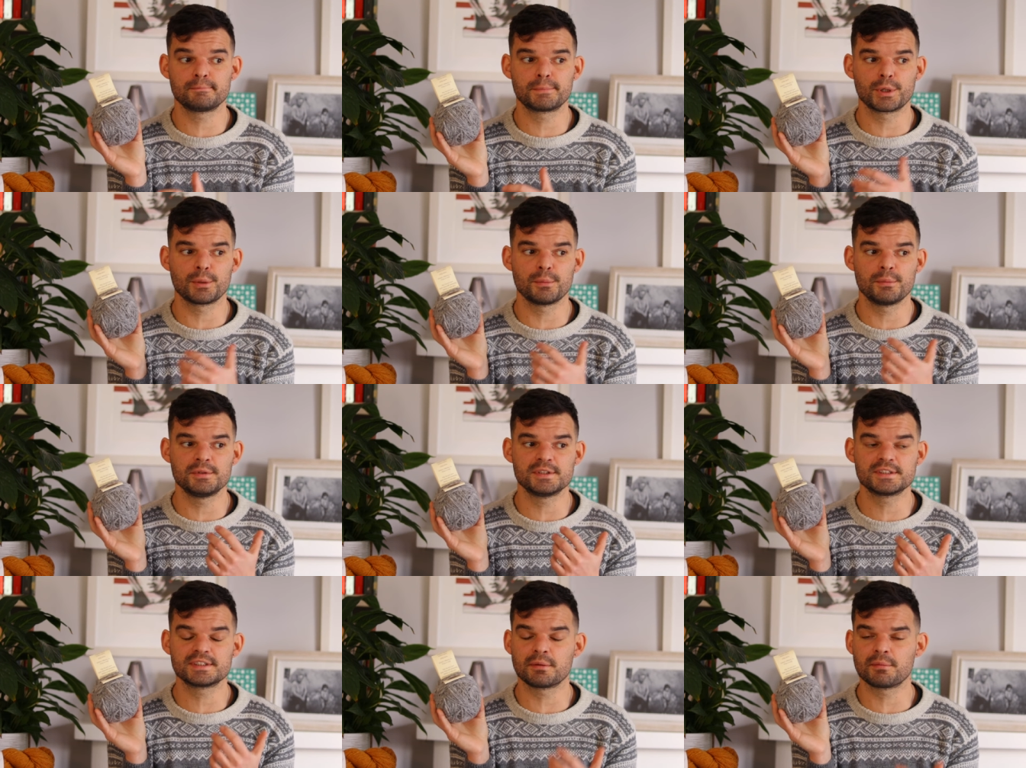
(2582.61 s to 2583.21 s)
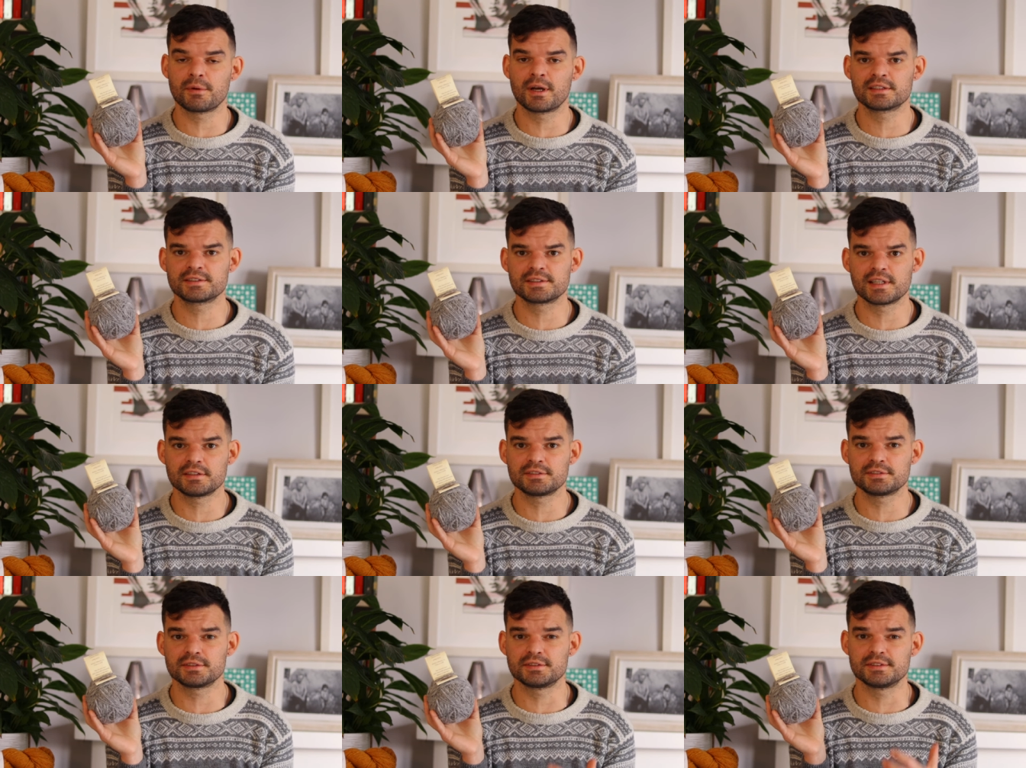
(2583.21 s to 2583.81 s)
probably some
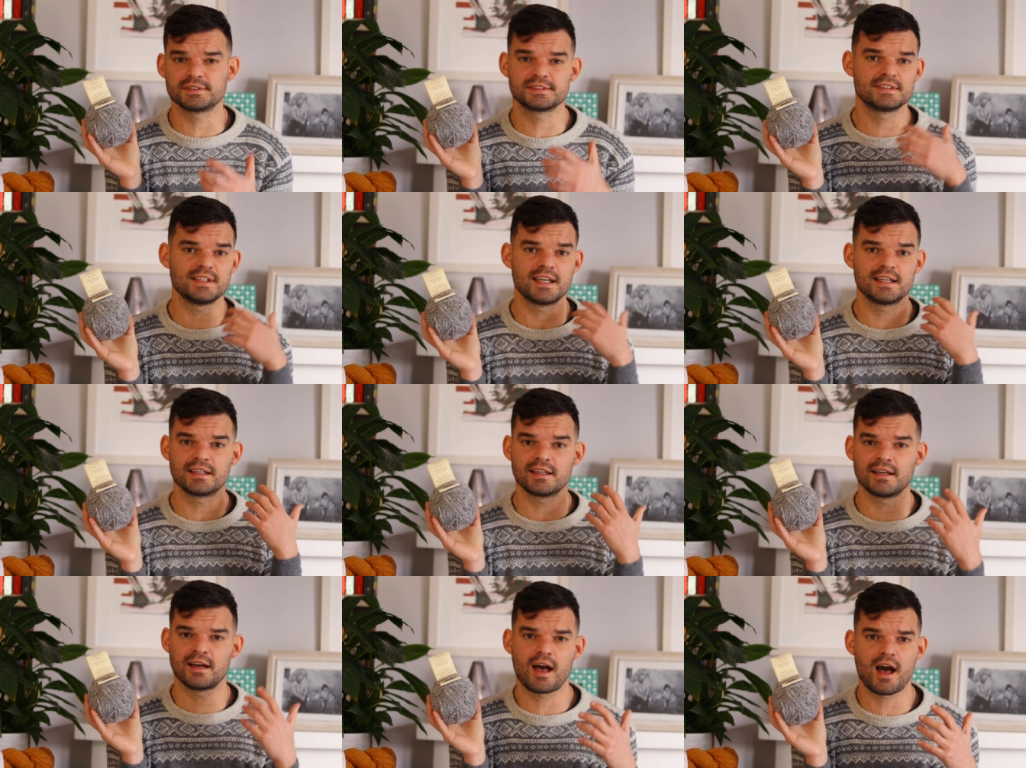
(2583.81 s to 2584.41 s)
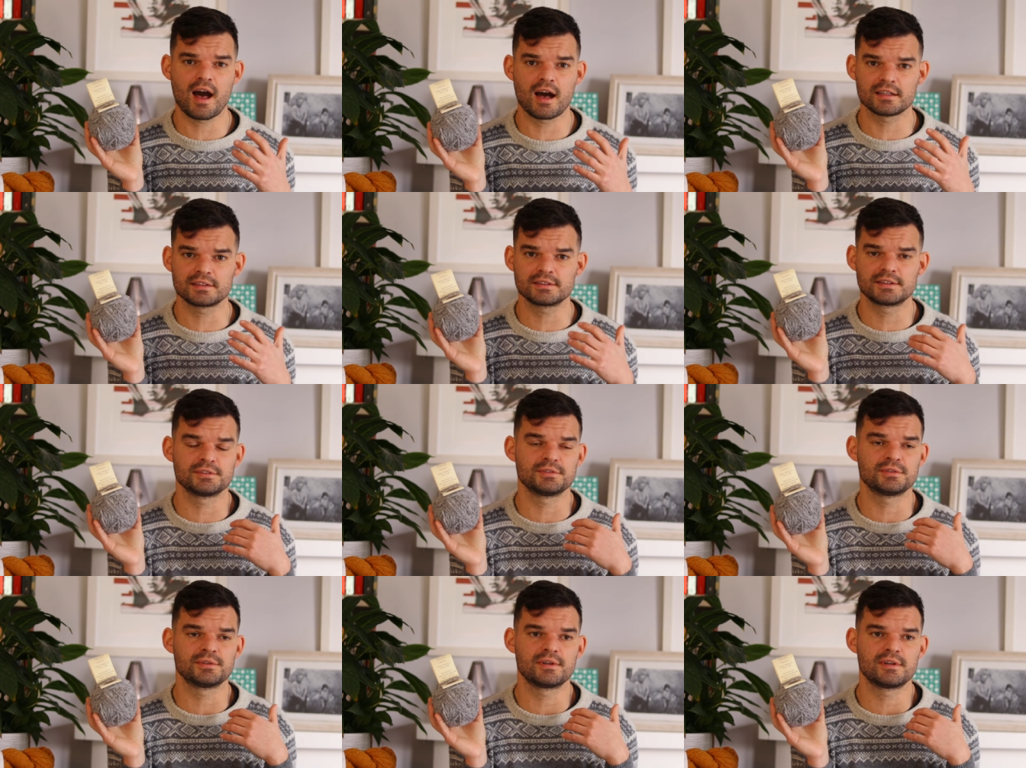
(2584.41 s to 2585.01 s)
accessories like a hat
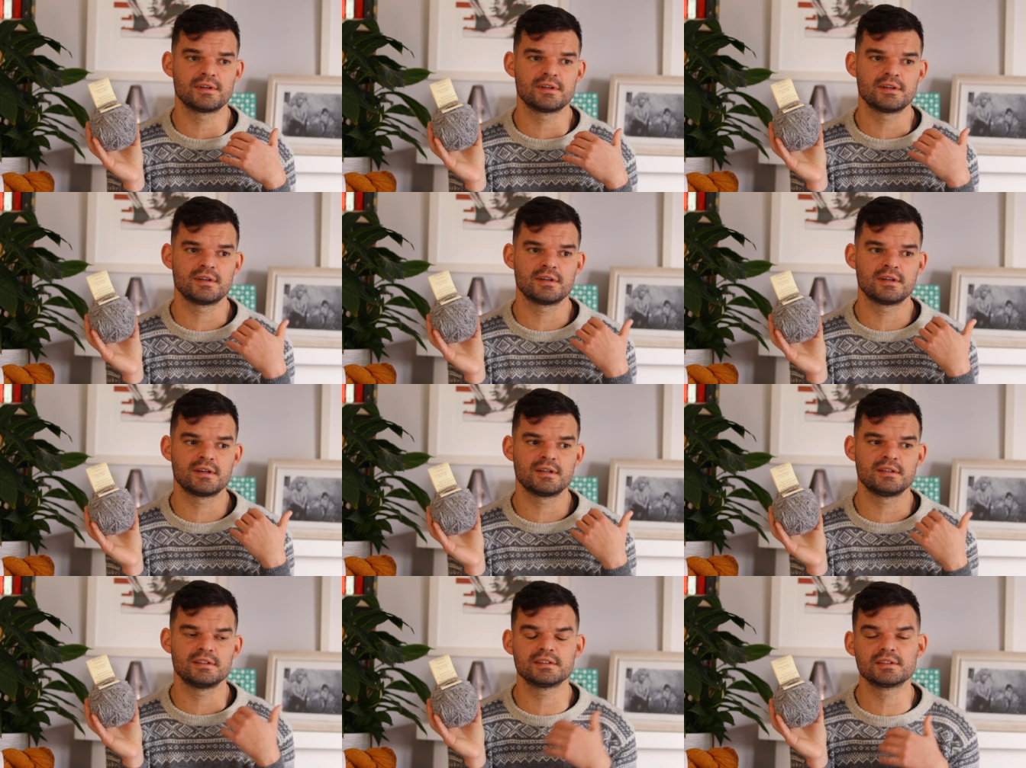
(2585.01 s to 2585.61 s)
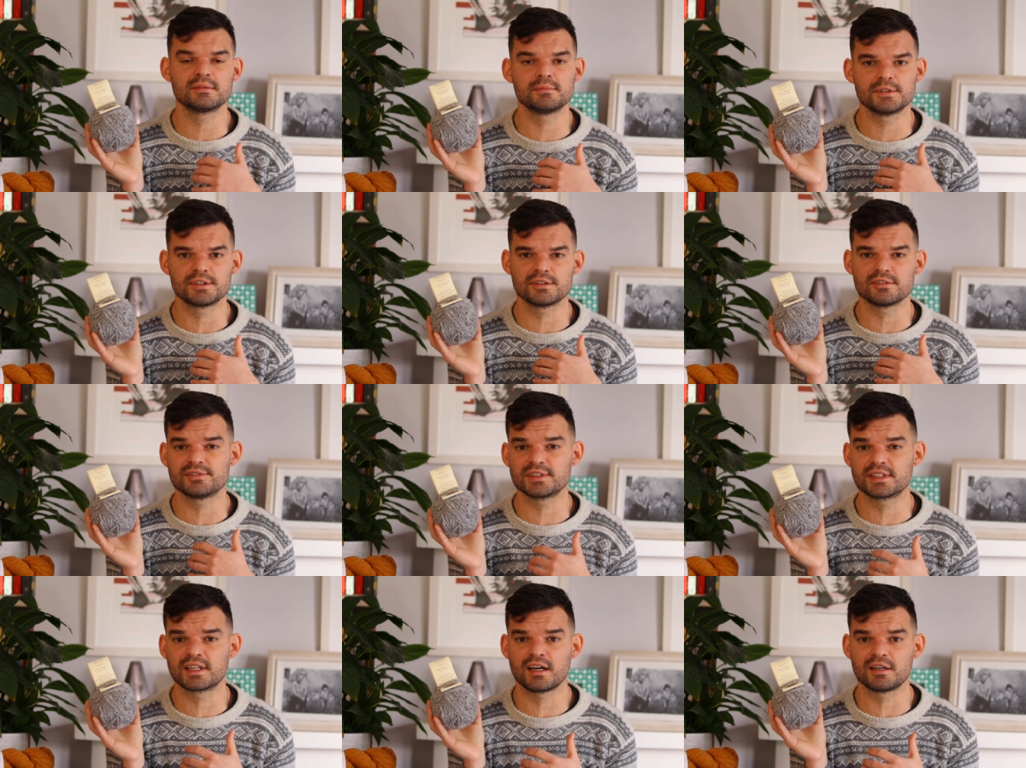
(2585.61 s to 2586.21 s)
or uh, a little bit
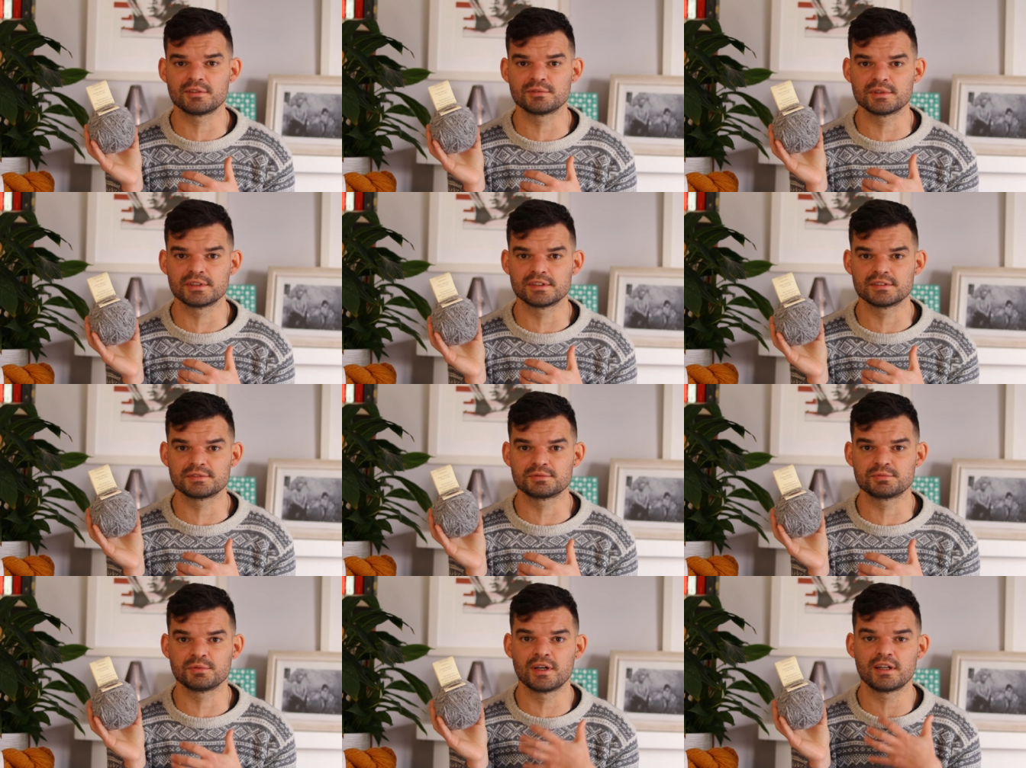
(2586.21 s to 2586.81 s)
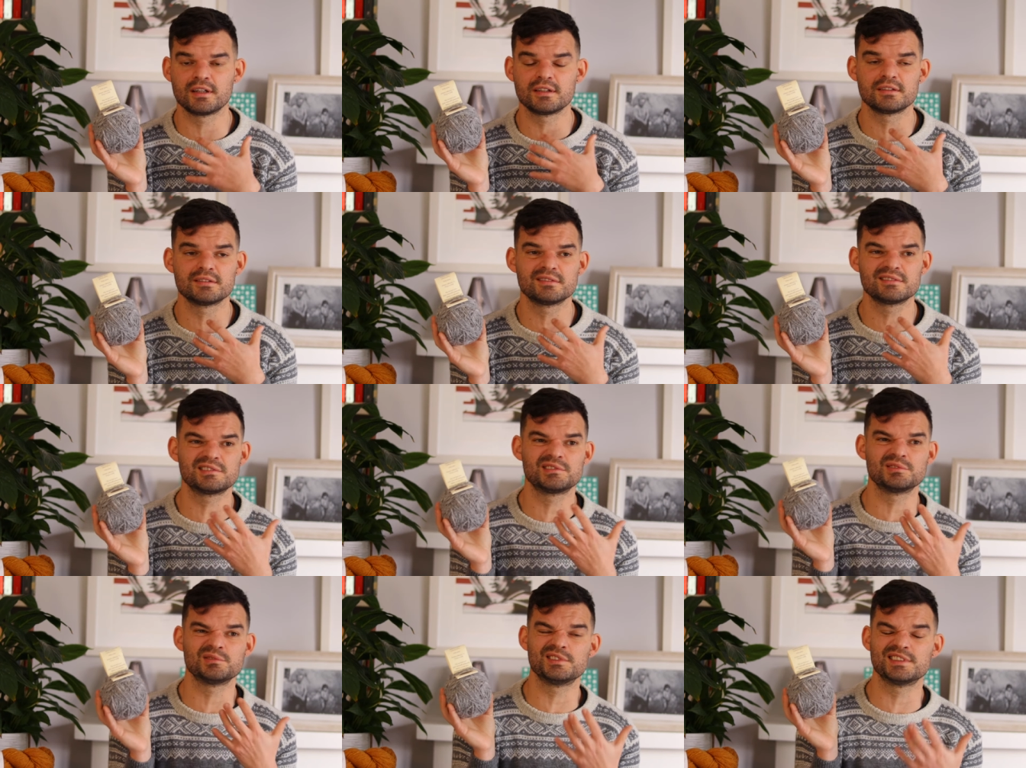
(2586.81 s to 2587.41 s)
of a cowl as well
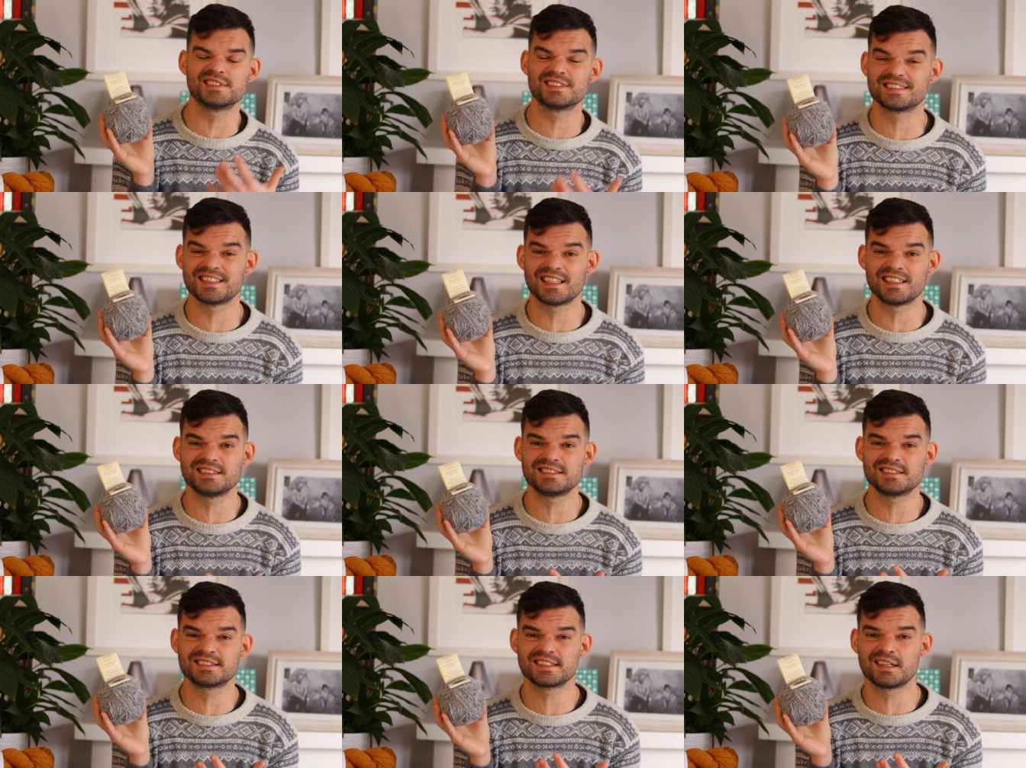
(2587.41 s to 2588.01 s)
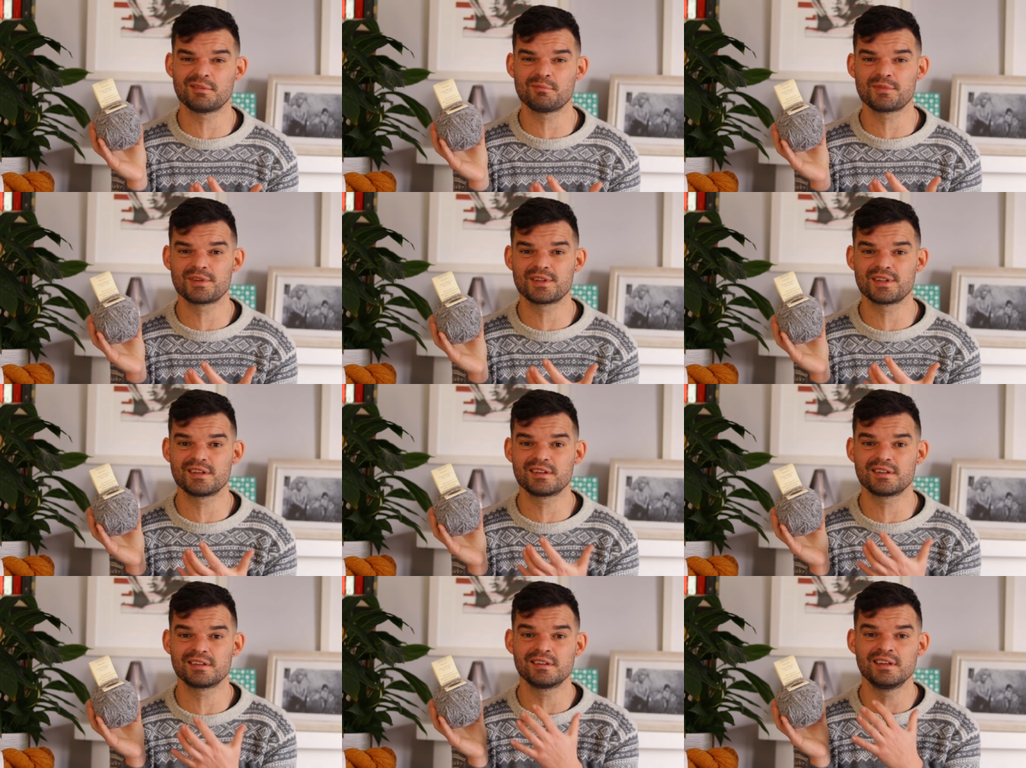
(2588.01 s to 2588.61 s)
to design
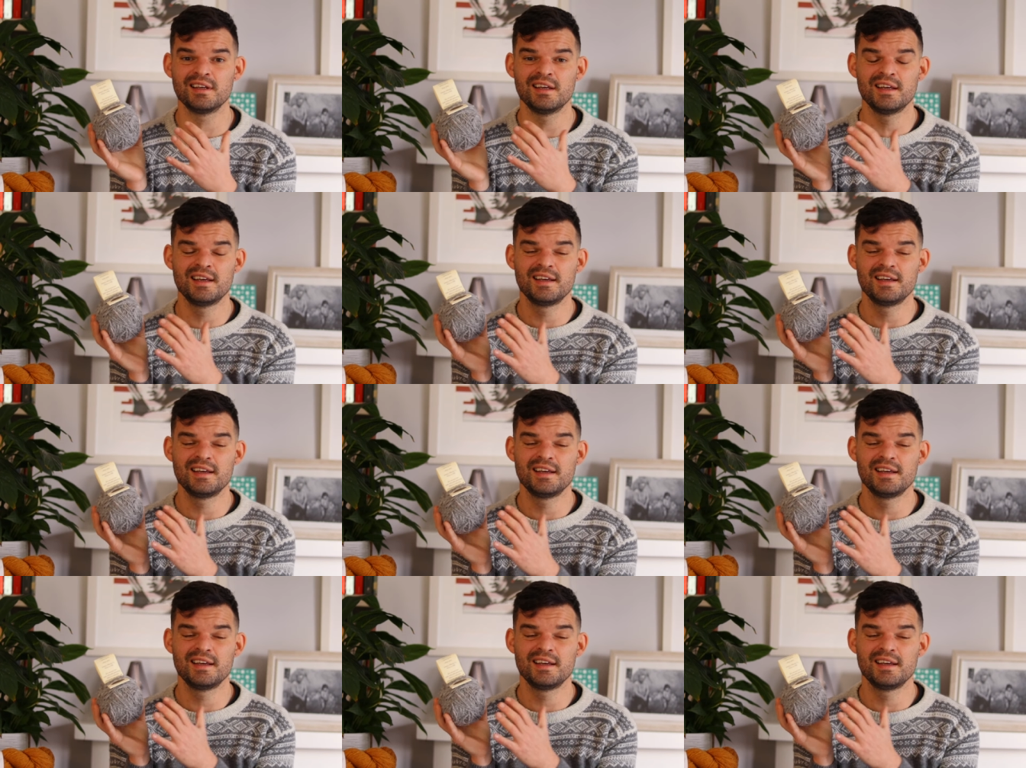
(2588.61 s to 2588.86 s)
something.